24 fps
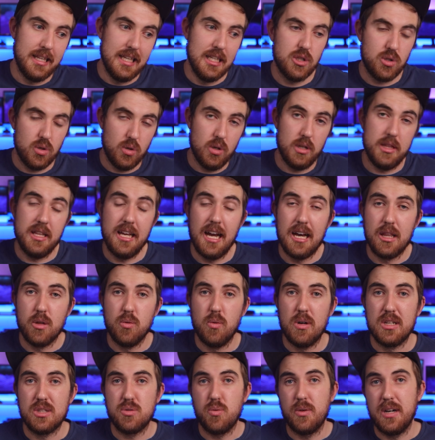these or the other
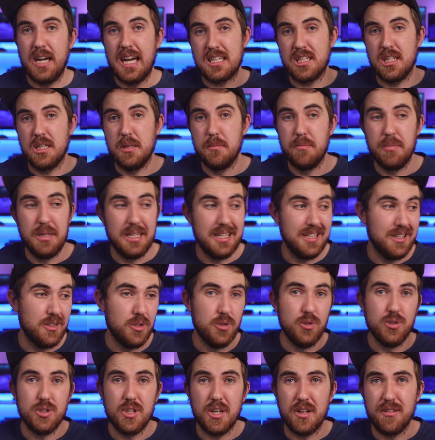ones we're actually been
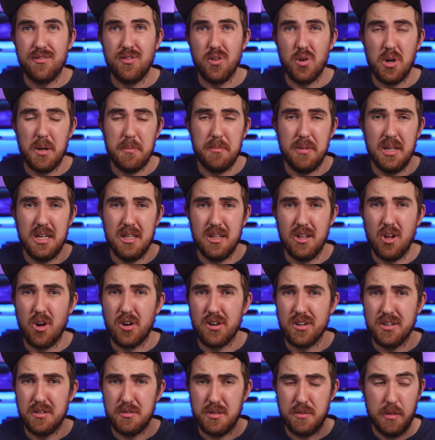using for a bit
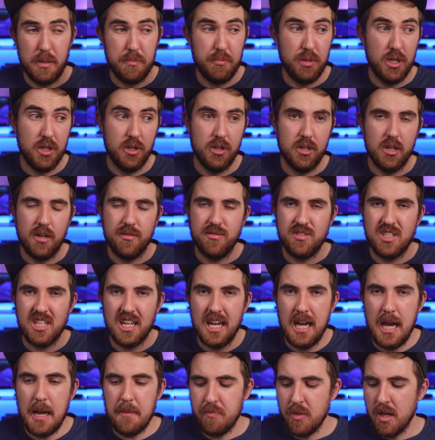longer a period of
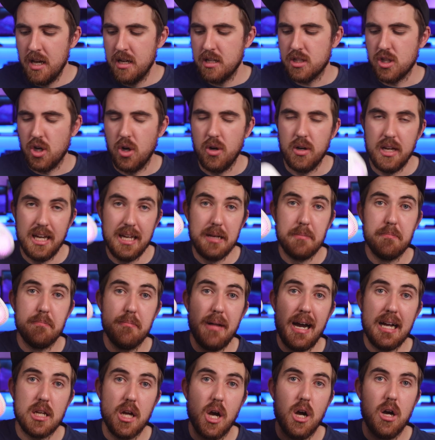time, so it
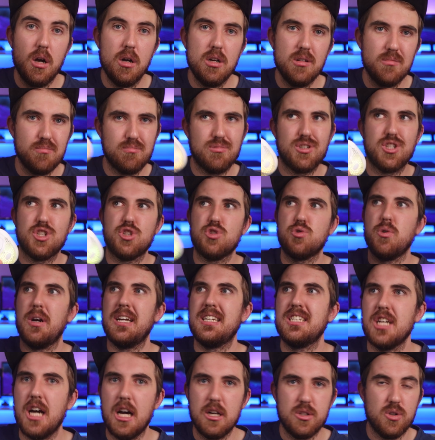might
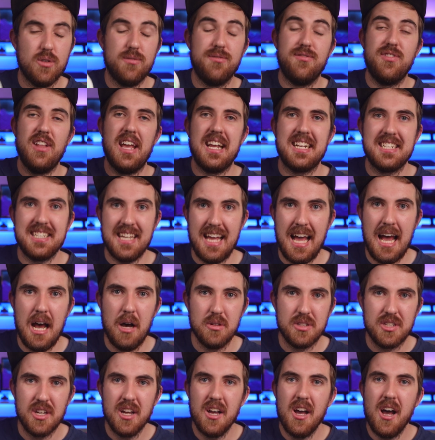stretch out or flakes
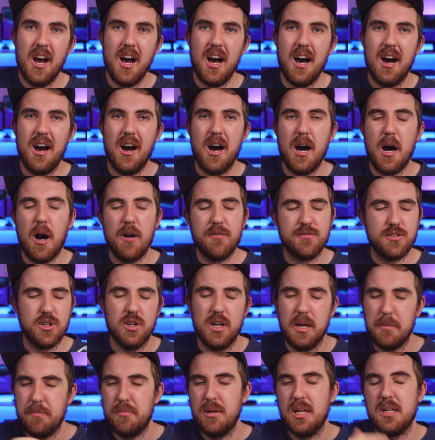out uh,
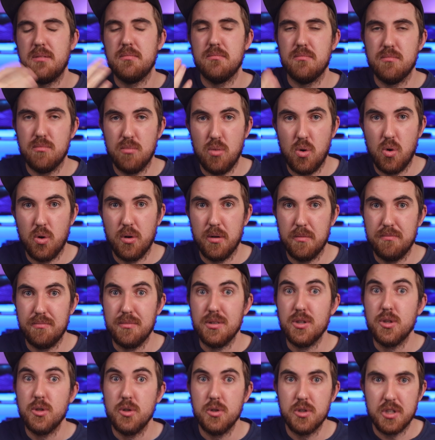after a bit more
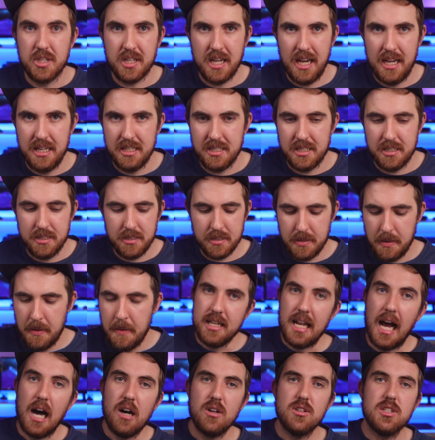use cases.
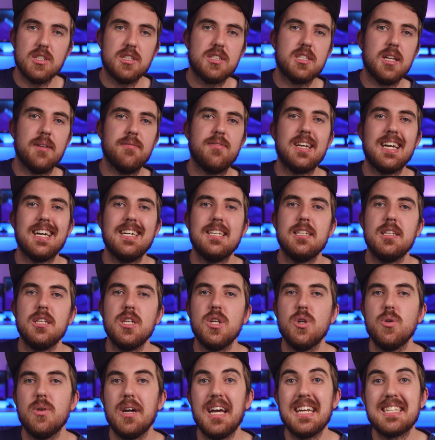Now, something
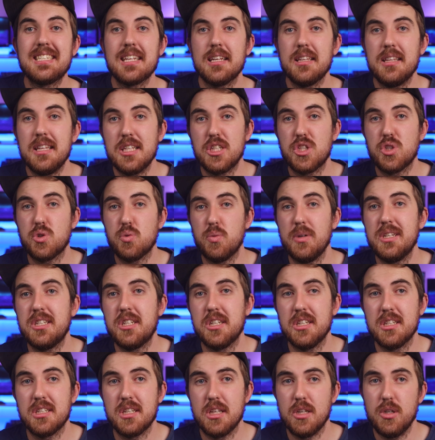new is the
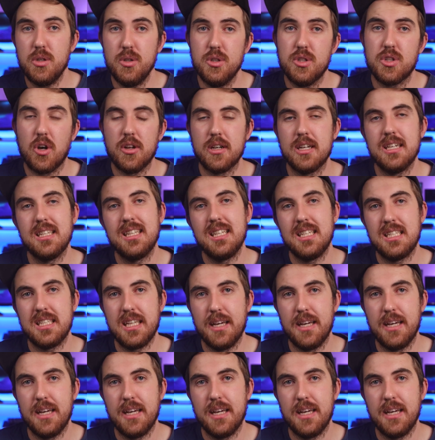switches used on the